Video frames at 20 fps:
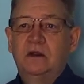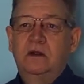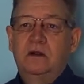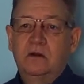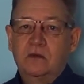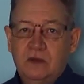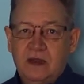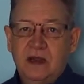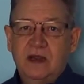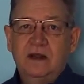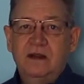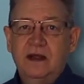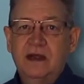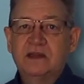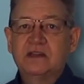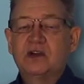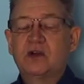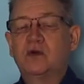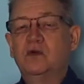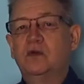Okay,
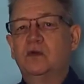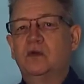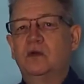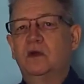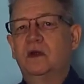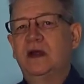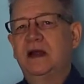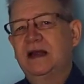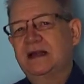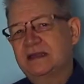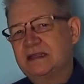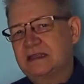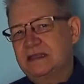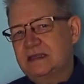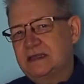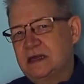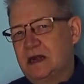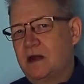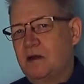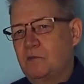that's cool. At
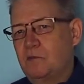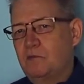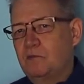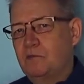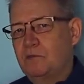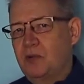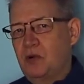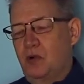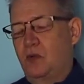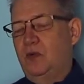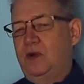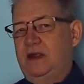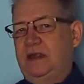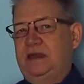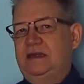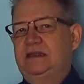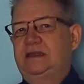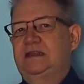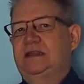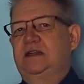some
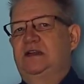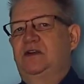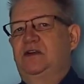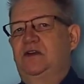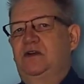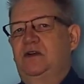point,